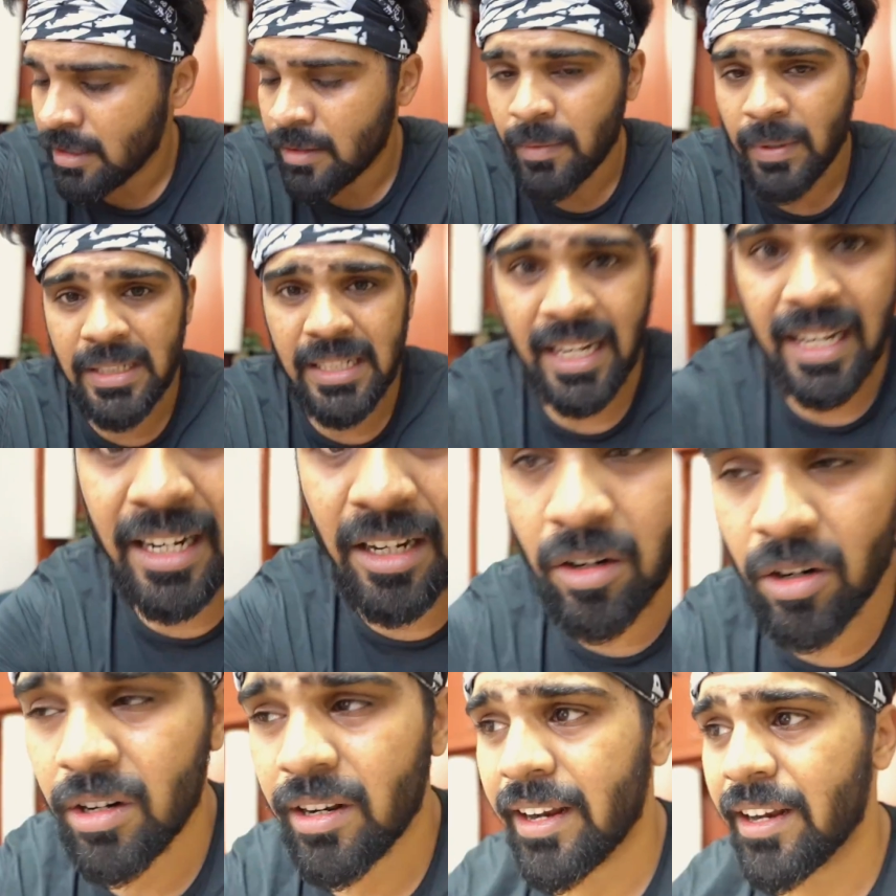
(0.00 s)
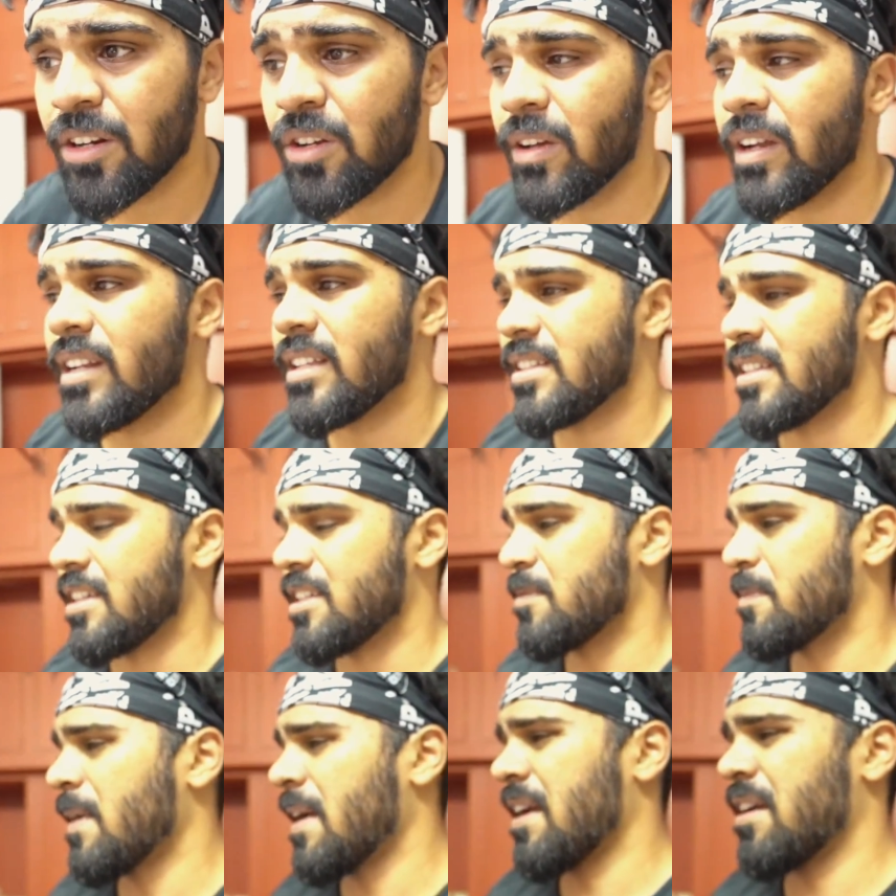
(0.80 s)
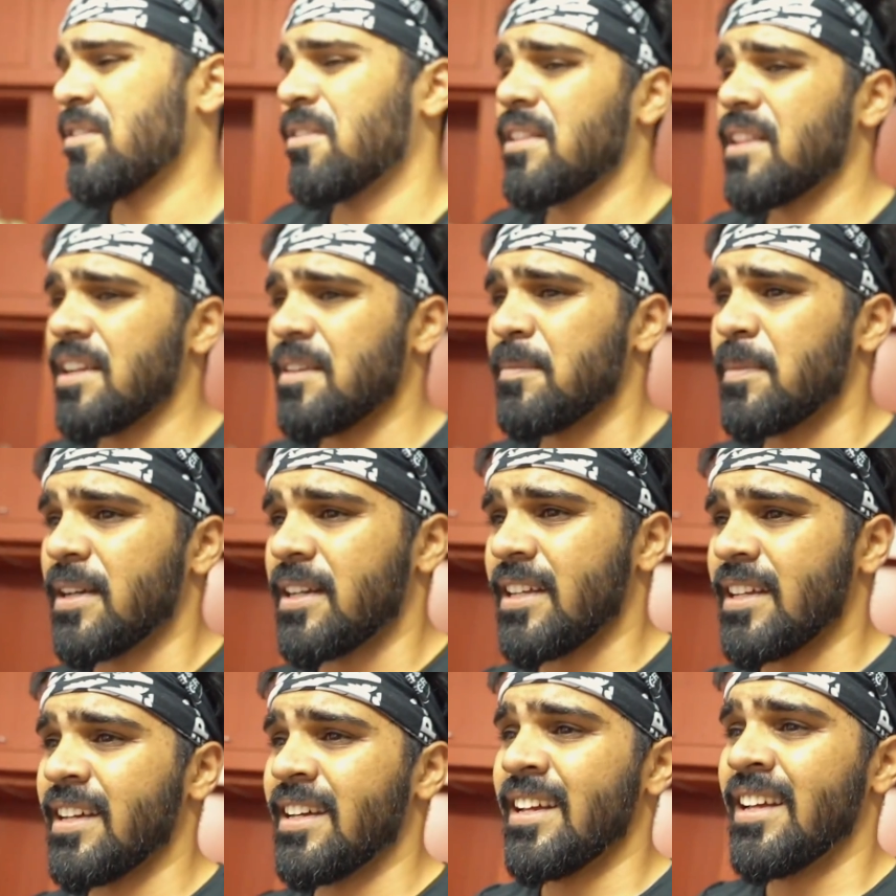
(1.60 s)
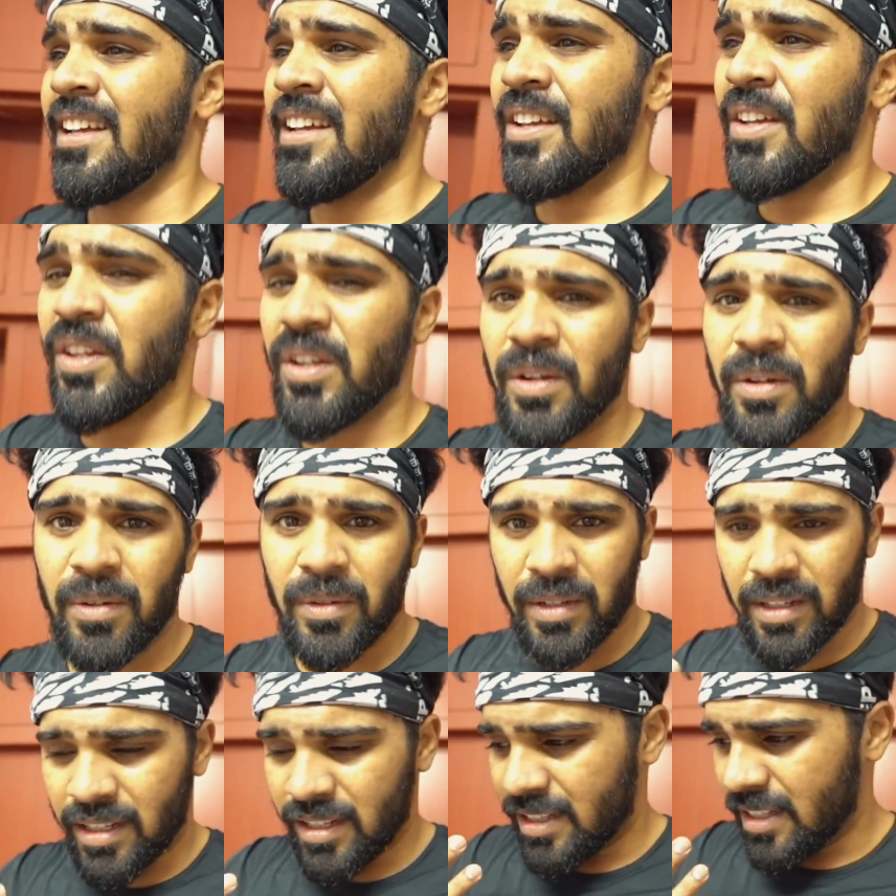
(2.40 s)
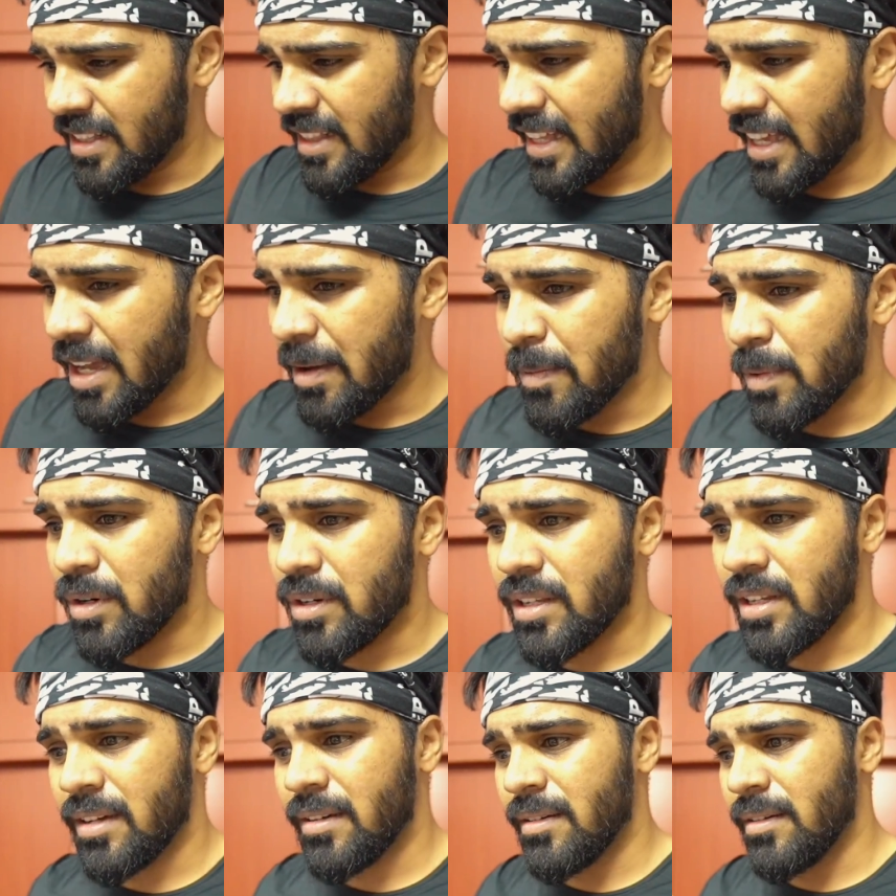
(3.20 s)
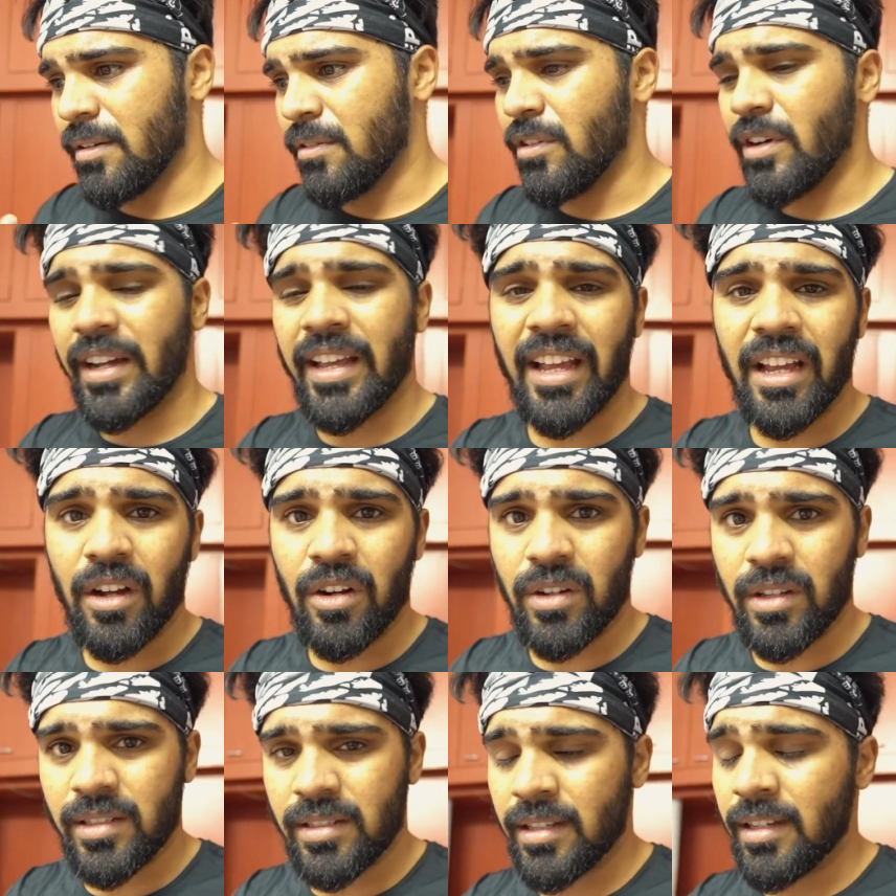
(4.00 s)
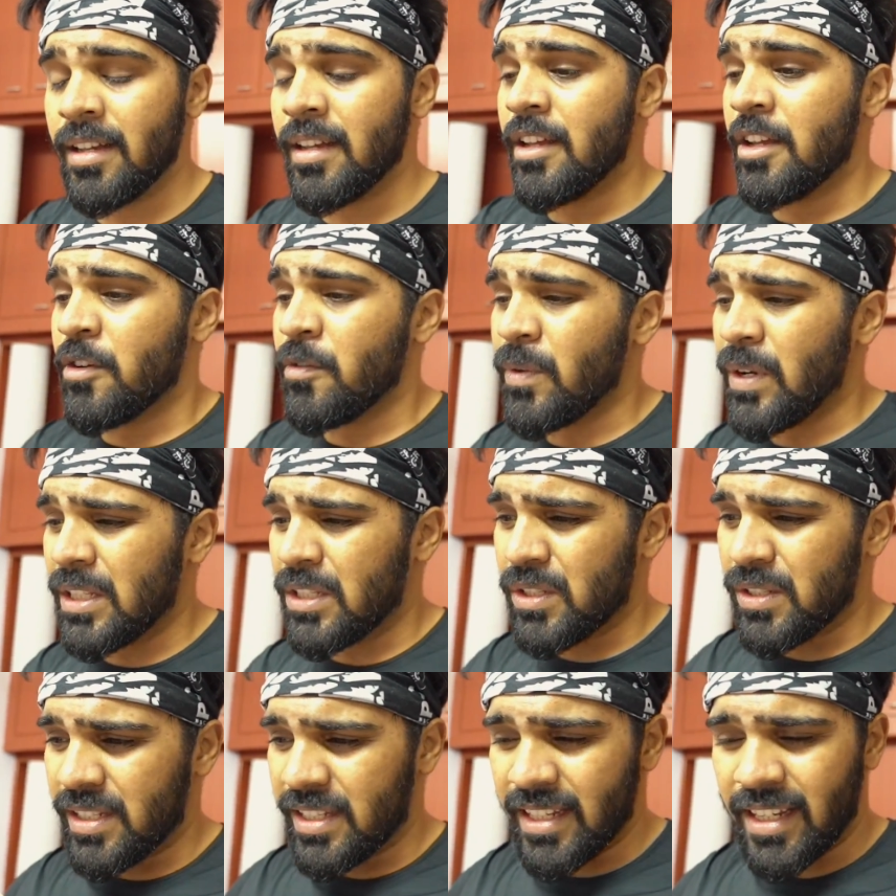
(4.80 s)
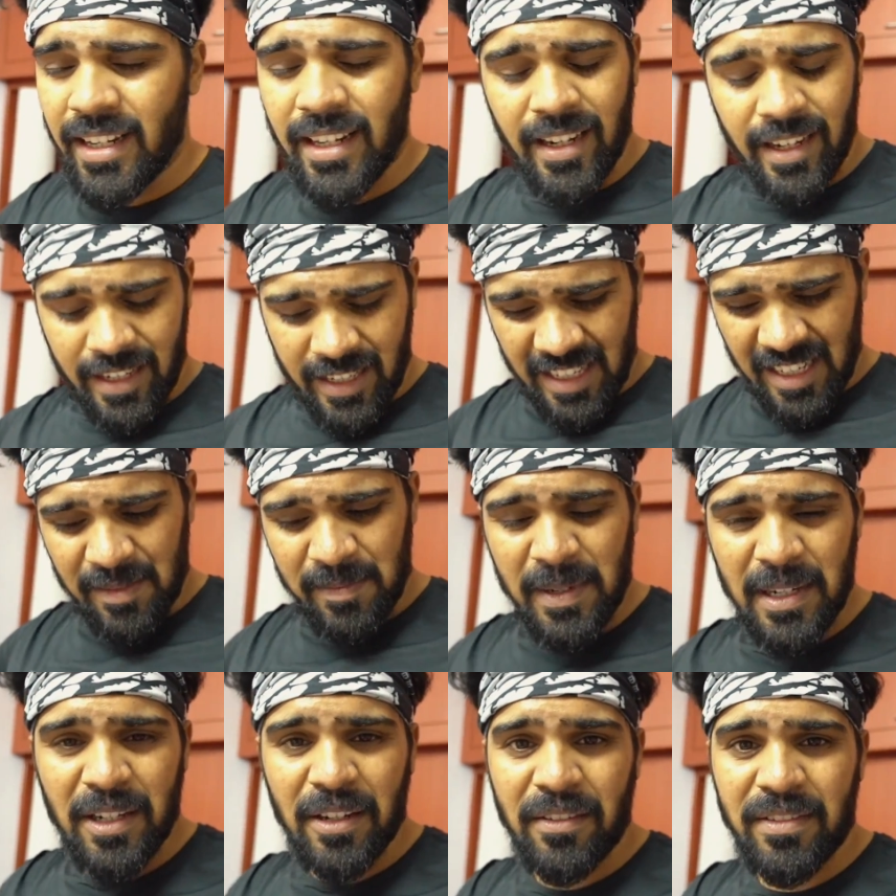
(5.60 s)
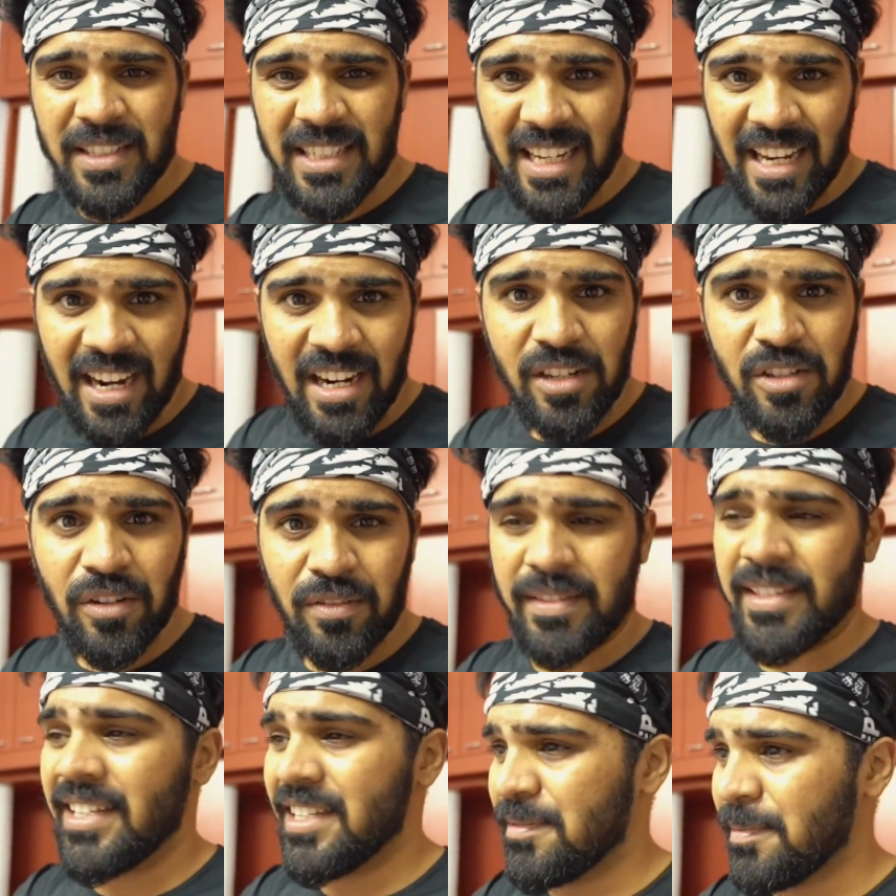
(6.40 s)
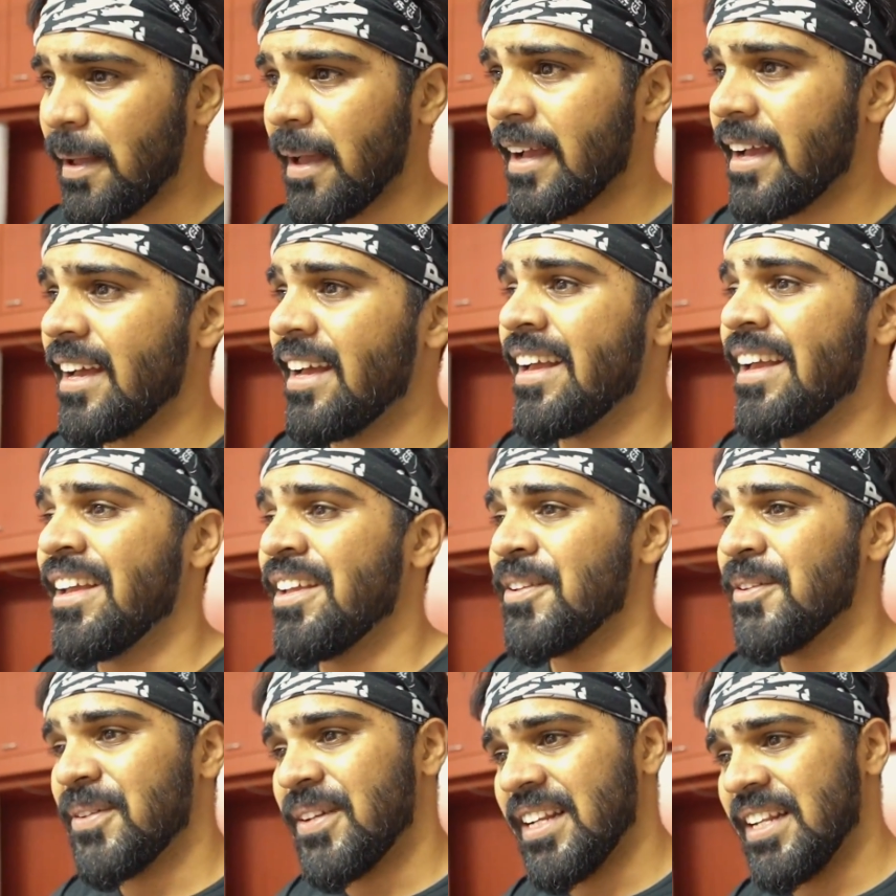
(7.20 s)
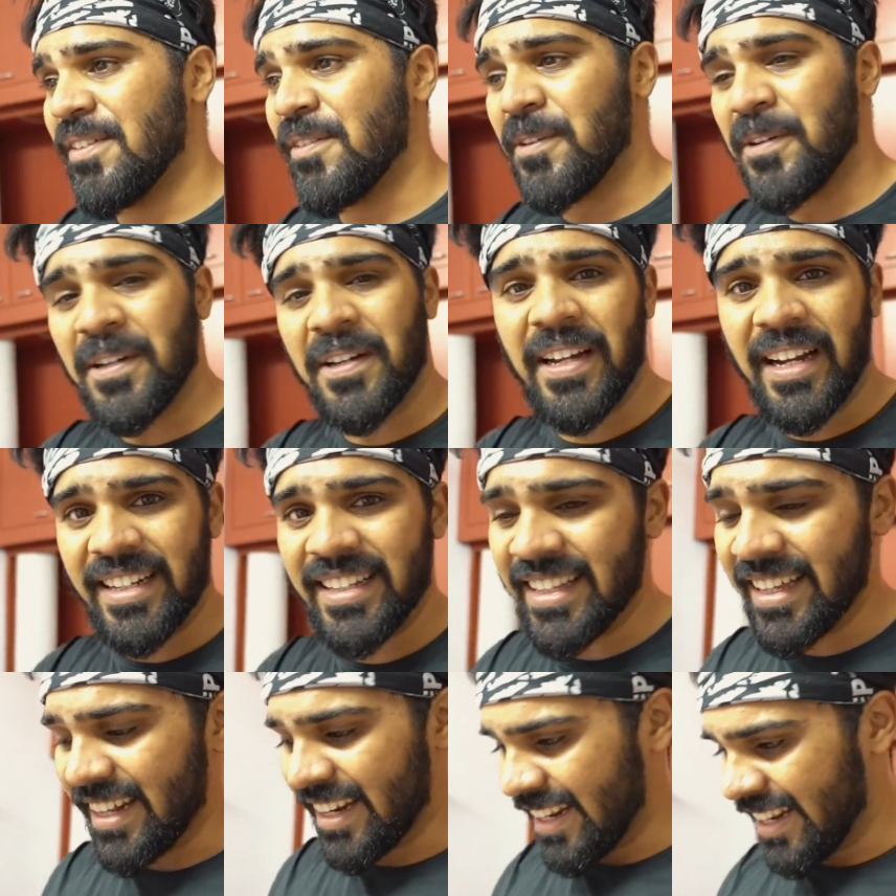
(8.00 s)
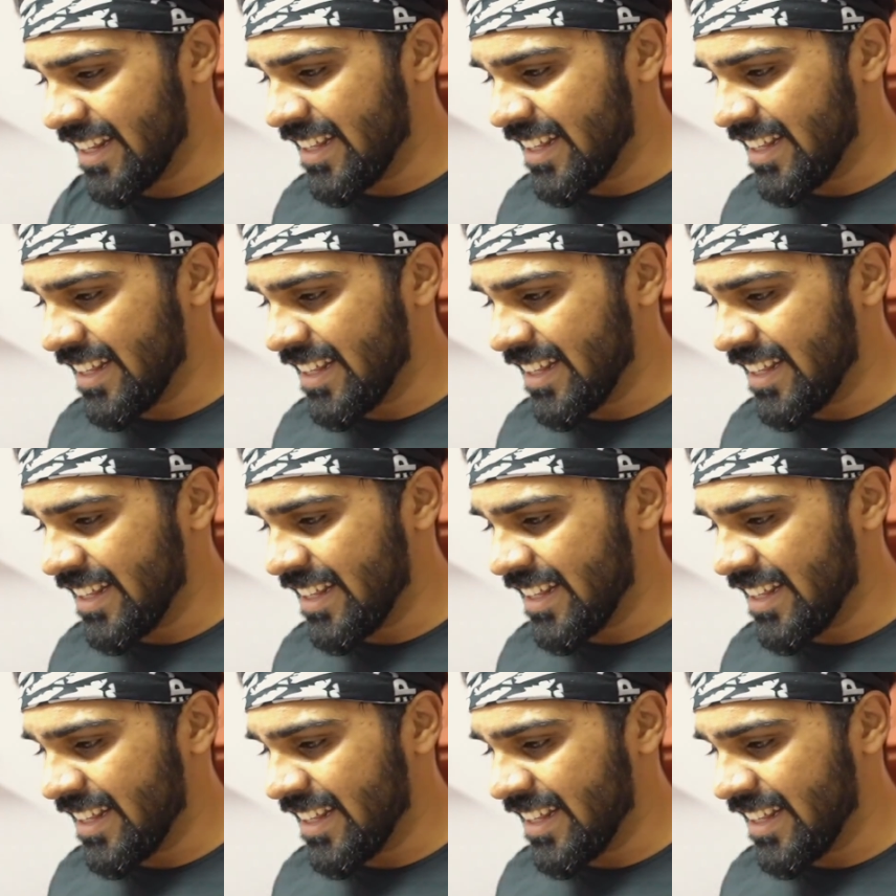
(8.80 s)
Once again, not trying to get a six-pack and all that, but you know, the thing about working out is once you see a little bit of shades of six-pack, you really want to get there.